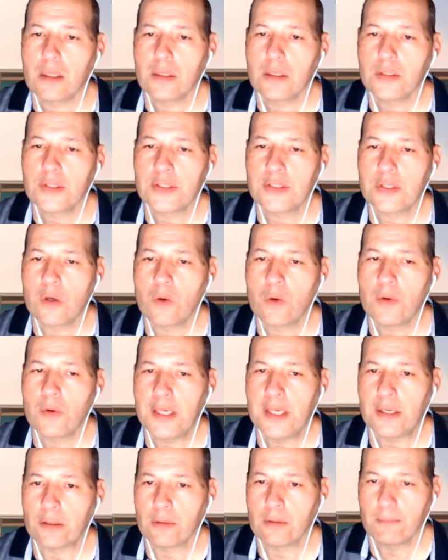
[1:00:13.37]
So
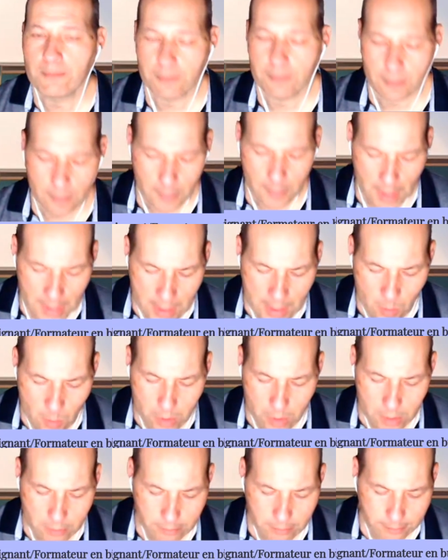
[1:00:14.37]
here,
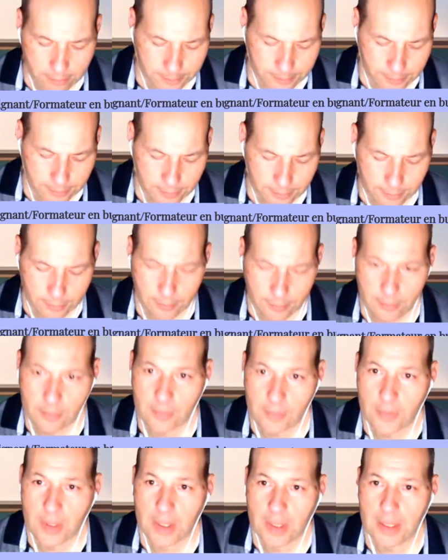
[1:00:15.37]
equal
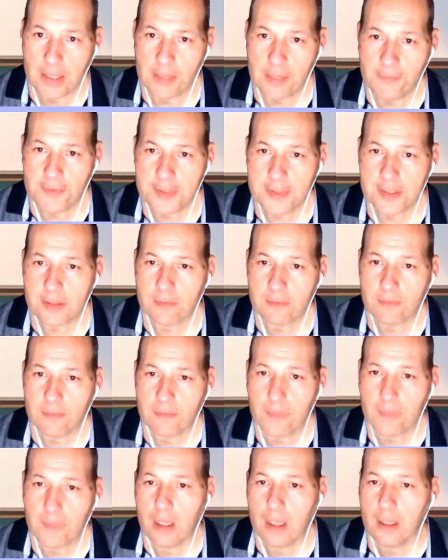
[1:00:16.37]
ifs.
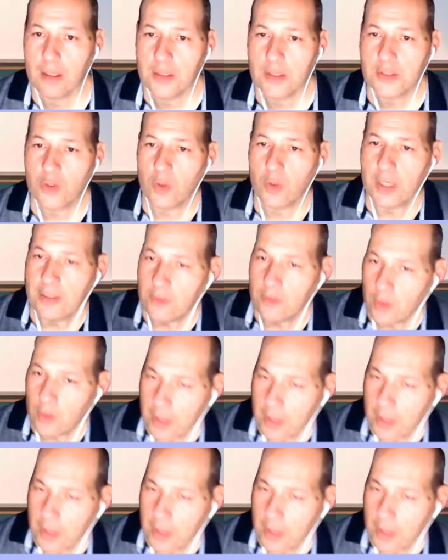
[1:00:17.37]
So in the